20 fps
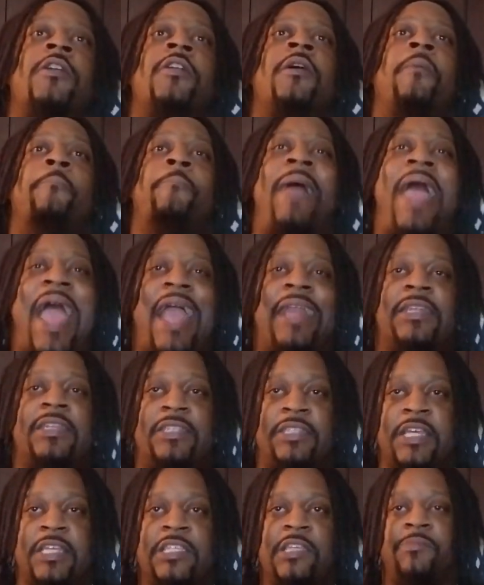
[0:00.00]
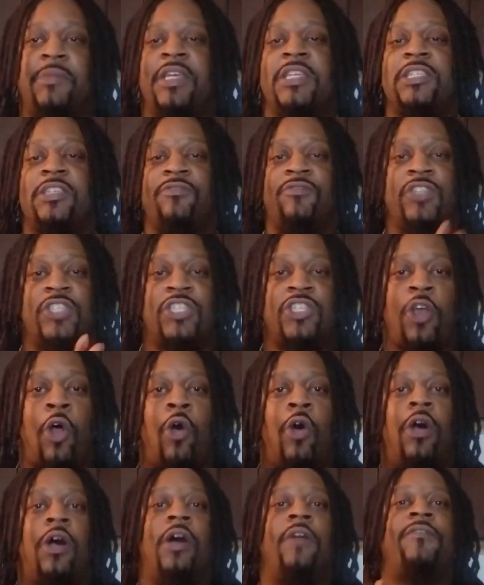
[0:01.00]
Magnetism is a
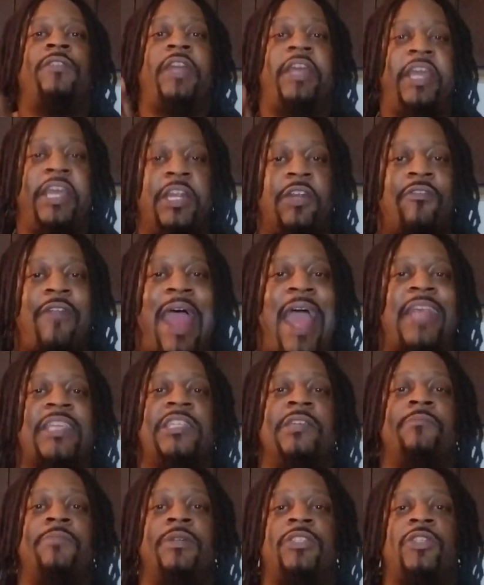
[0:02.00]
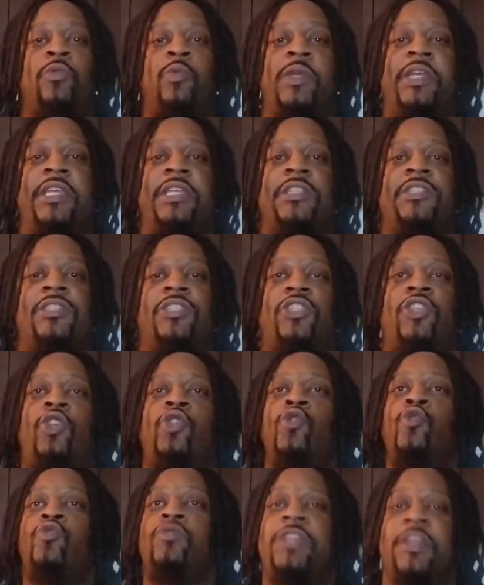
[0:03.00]
result of the interaction between
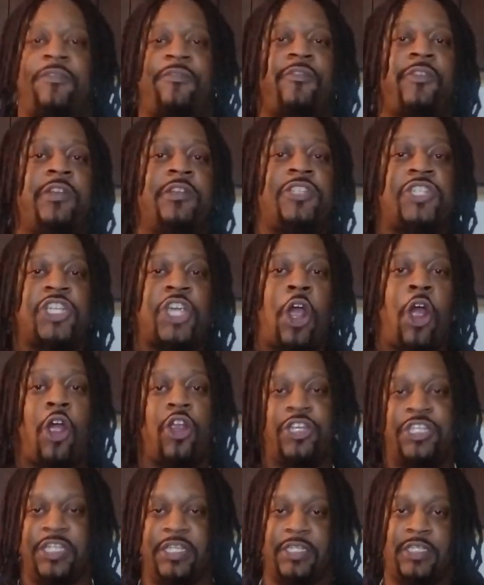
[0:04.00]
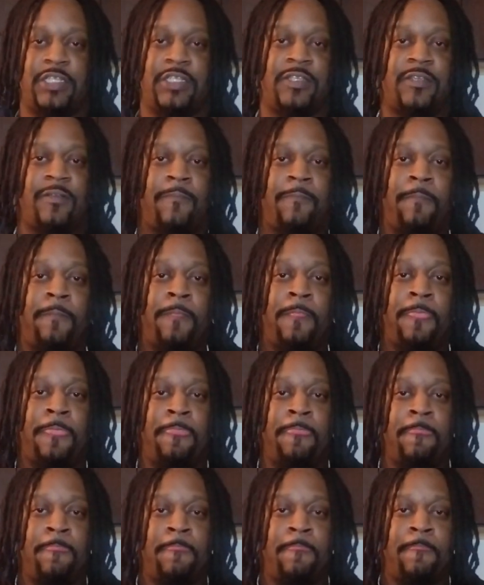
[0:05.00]
two different charges.
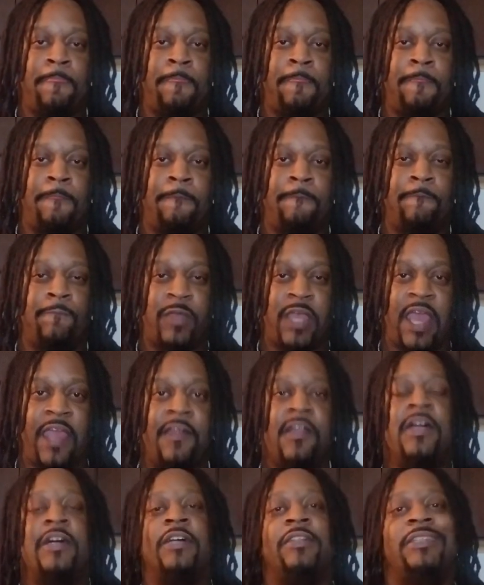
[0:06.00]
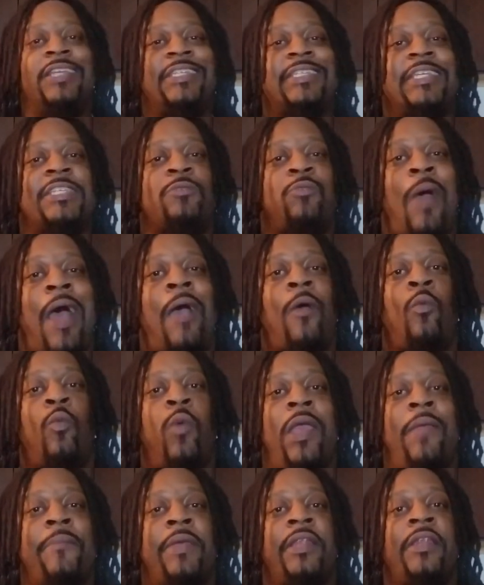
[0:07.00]
Okay? This is why
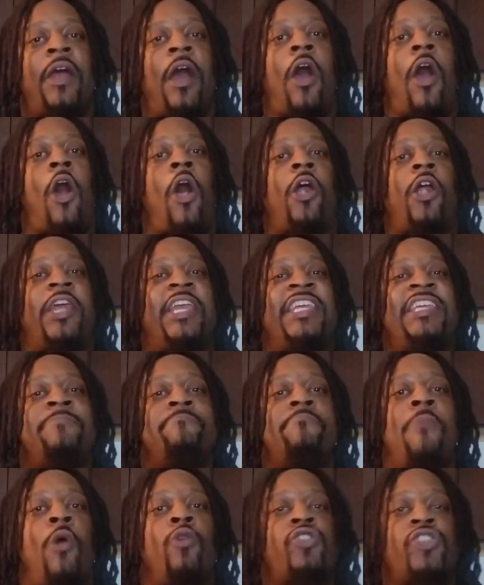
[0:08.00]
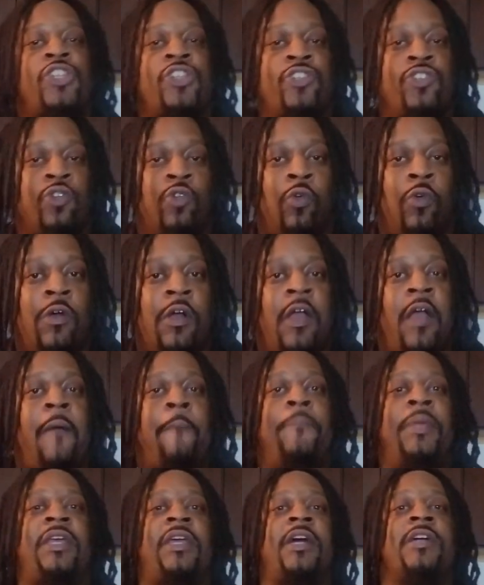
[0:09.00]
women are emotional,
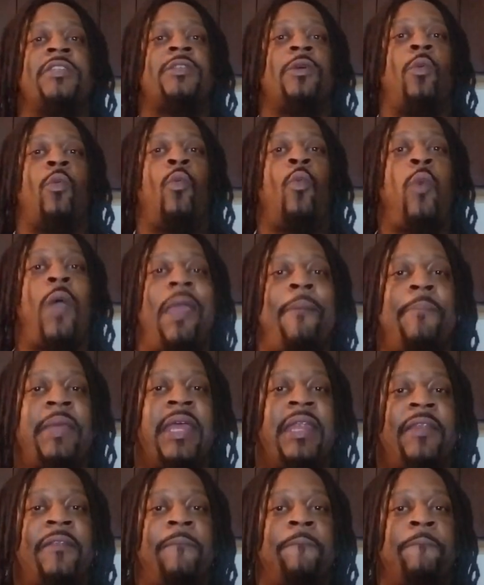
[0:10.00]
because women,